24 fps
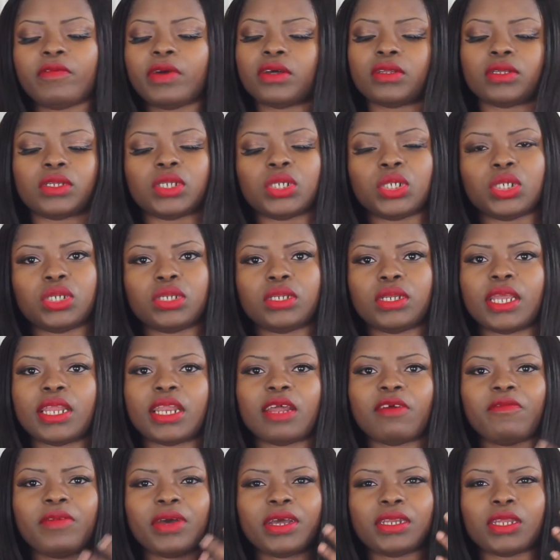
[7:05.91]
foundation and
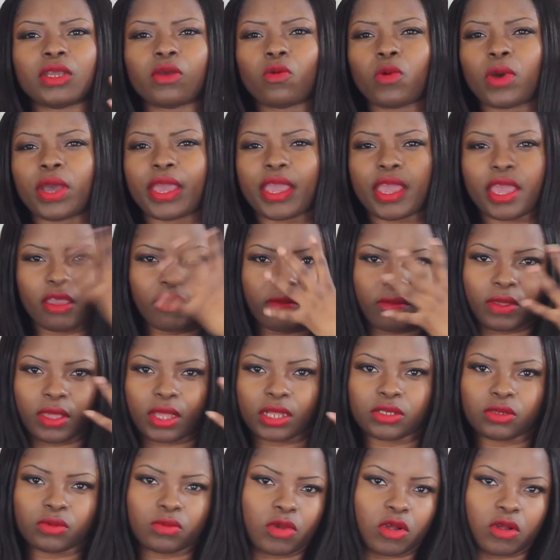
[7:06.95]
I found it quite heavy
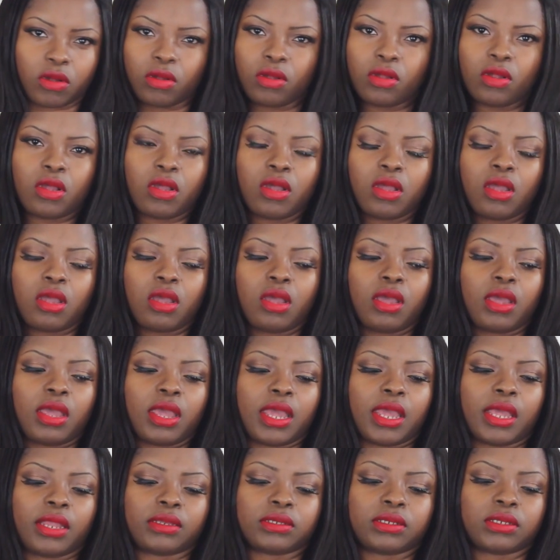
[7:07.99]
as well
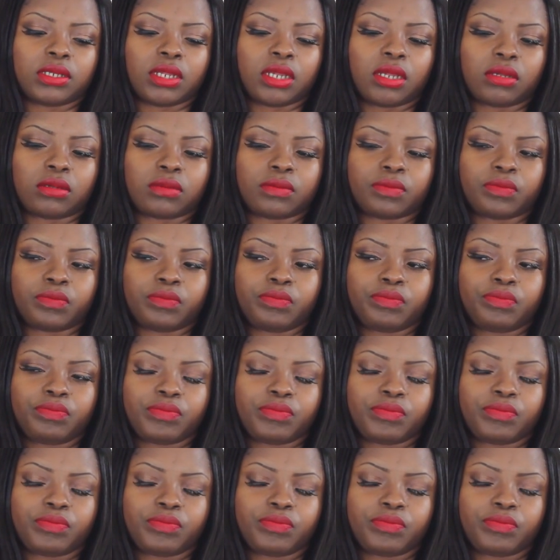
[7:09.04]
and um,